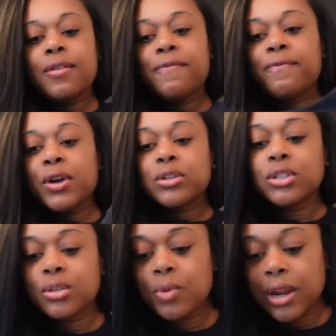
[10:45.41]
The
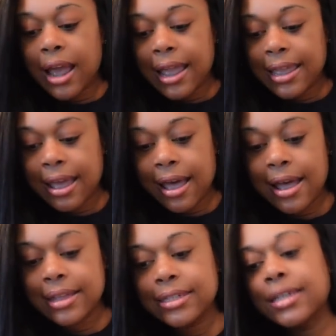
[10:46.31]
first one I
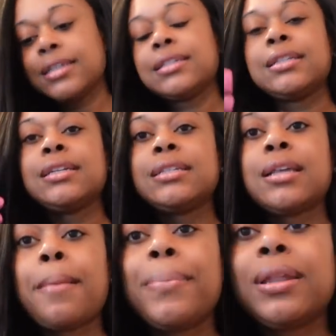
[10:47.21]
got is
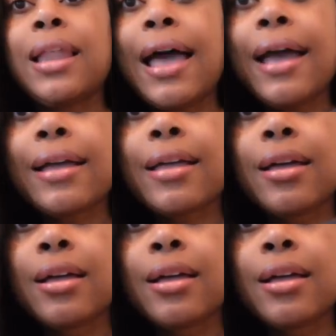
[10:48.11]
this black